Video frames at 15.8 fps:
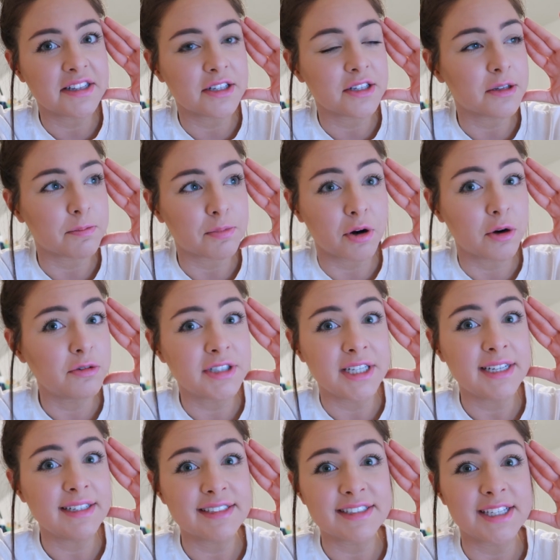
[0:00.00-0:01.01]
that the
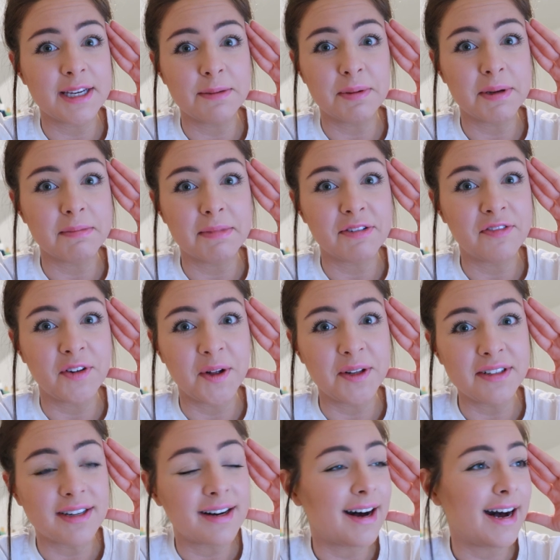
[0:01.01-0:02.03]
protein is keeping me
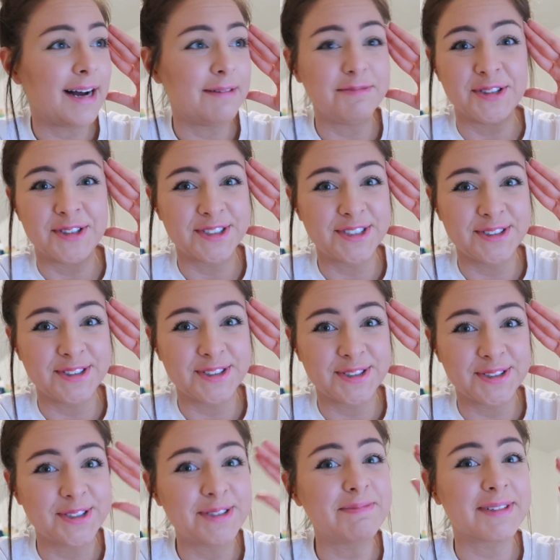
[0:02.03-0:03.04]
full. I'm not too
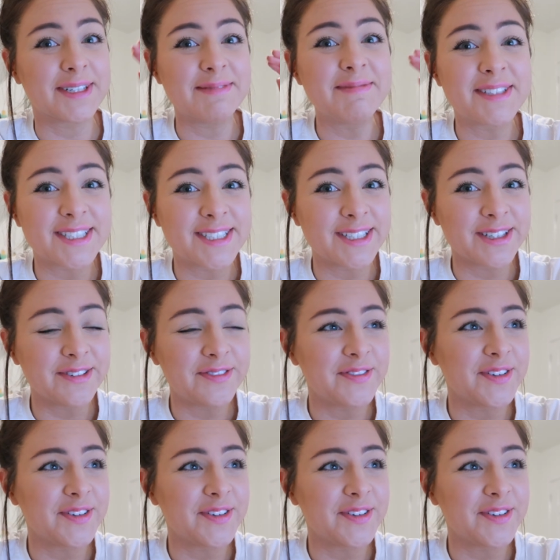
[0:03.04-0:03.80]
sure, but I'm still